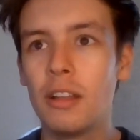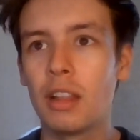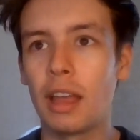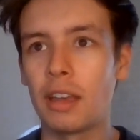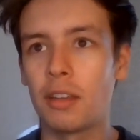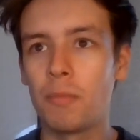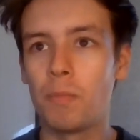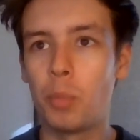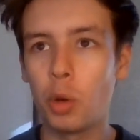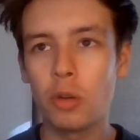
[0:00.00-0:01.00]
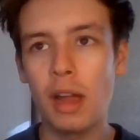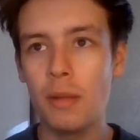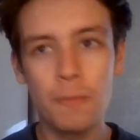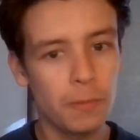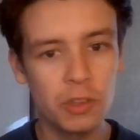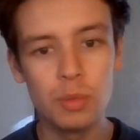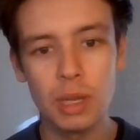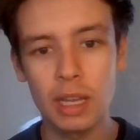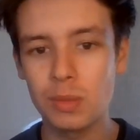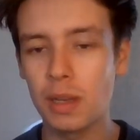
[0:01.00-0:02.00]
like Borat, to be
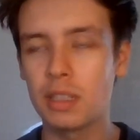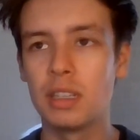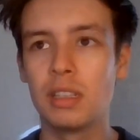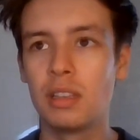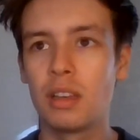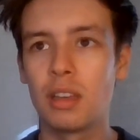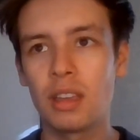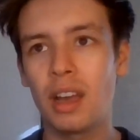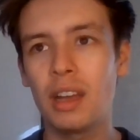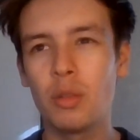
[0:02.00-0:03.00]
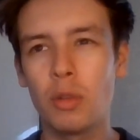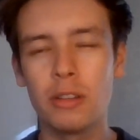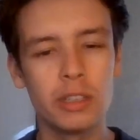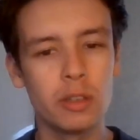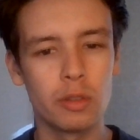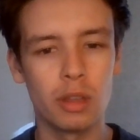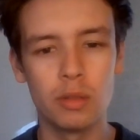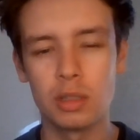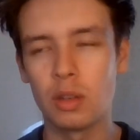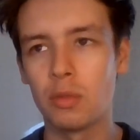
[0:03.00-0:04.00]
expected, kind of worthy, although
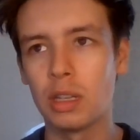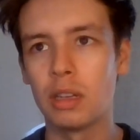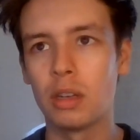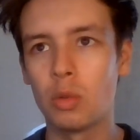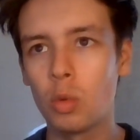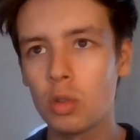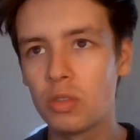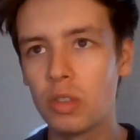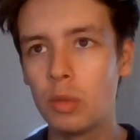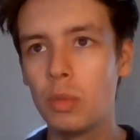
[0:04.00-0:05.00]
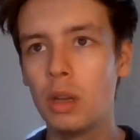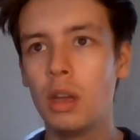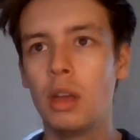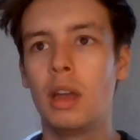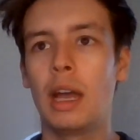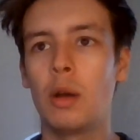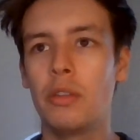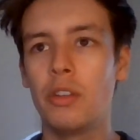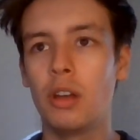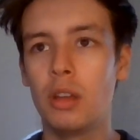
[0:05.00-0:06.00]
it's not really an awards film.
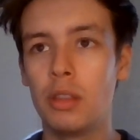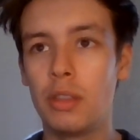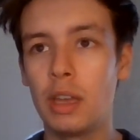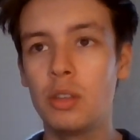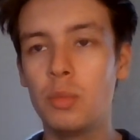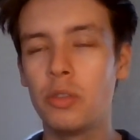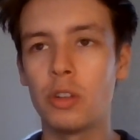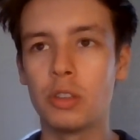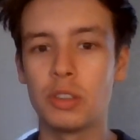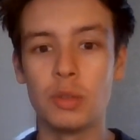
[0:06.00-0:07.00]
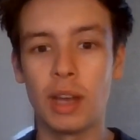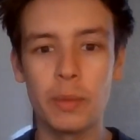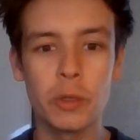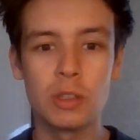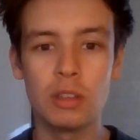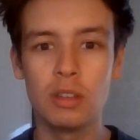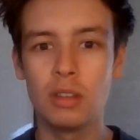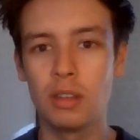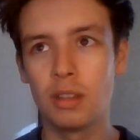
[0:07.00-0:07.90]
However, then you move on to Hamilton.